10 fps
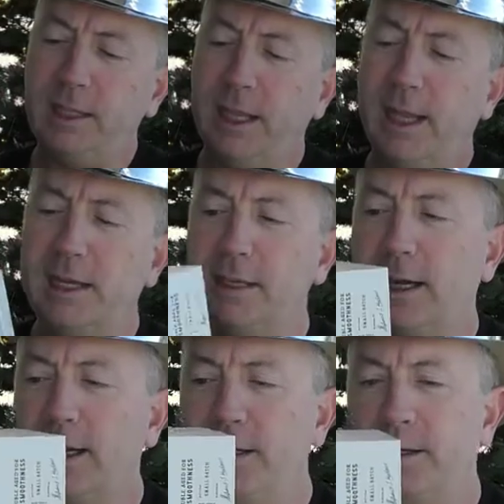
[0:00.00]
And
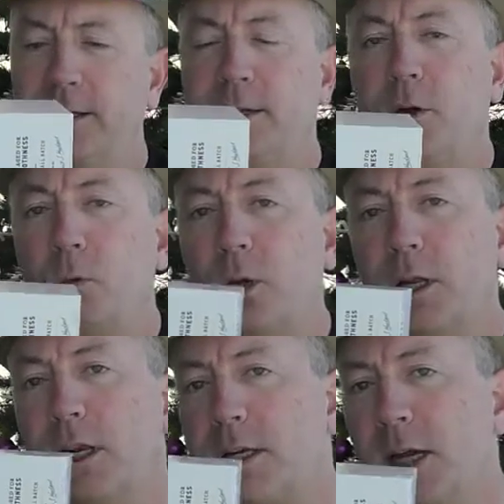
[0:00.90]
uh, we're
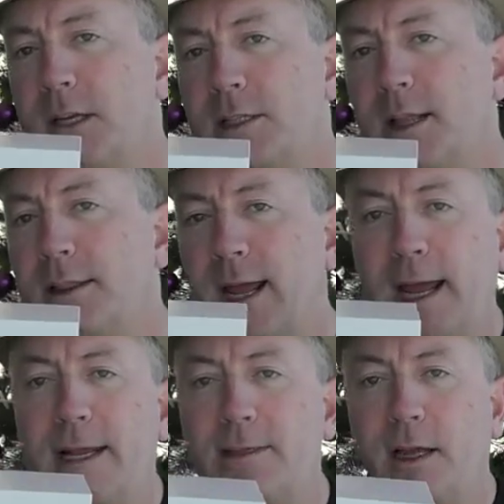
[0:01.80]
gonna cut to
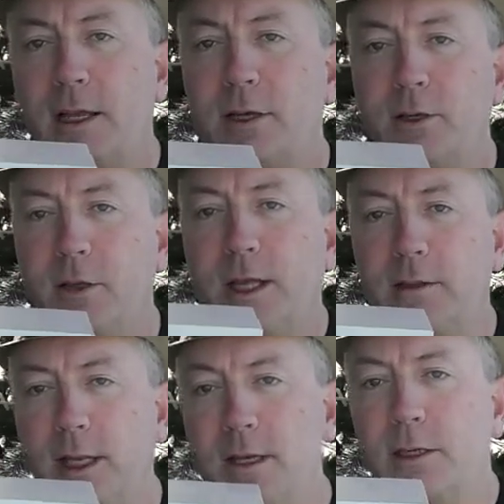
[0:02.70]
that. I'm gonna do that
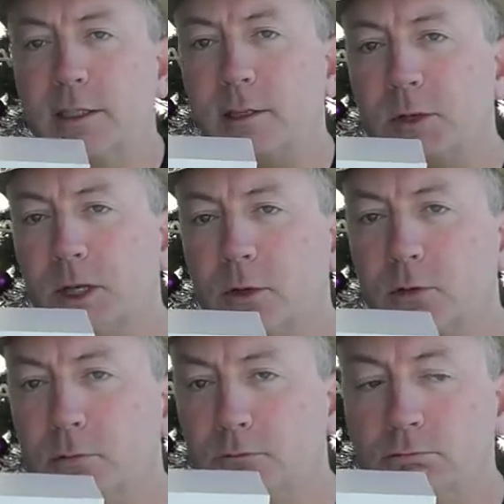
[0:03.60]
later because I'm gonna
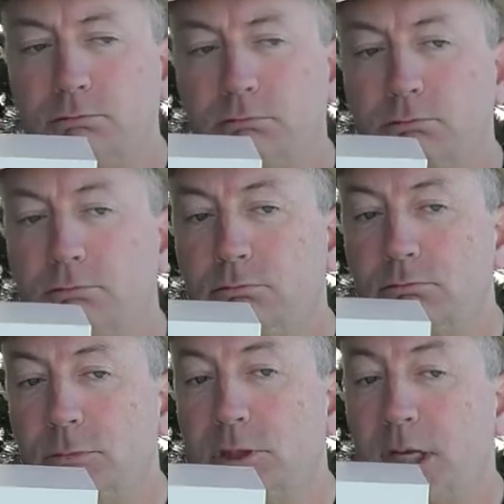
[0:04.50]
go
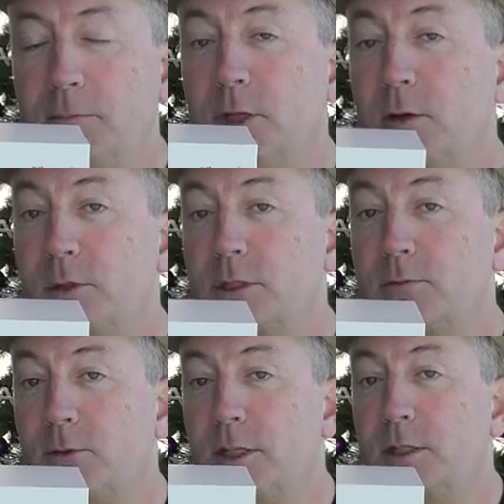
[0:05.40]
sampling with
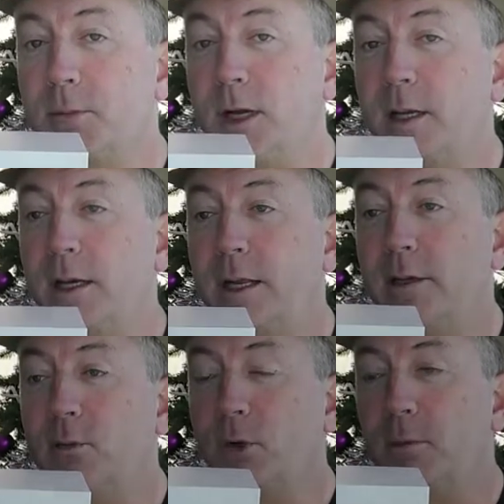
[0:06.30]
some friends of mine and I
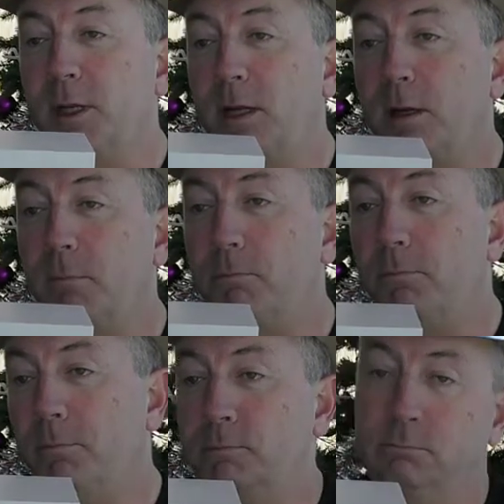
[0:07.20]
didn't wanna be all,
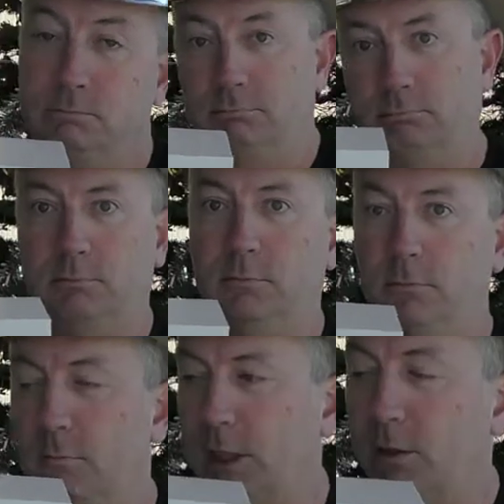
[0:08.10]

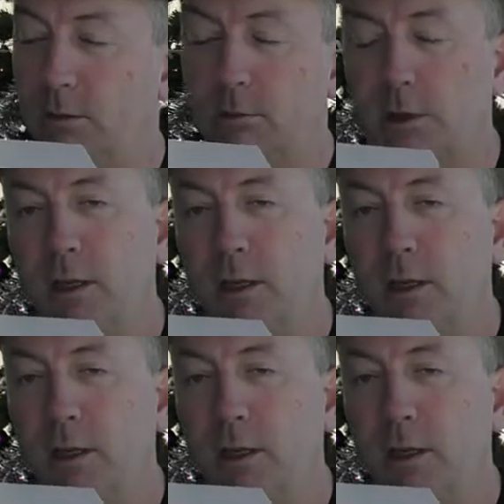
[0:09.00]
you know,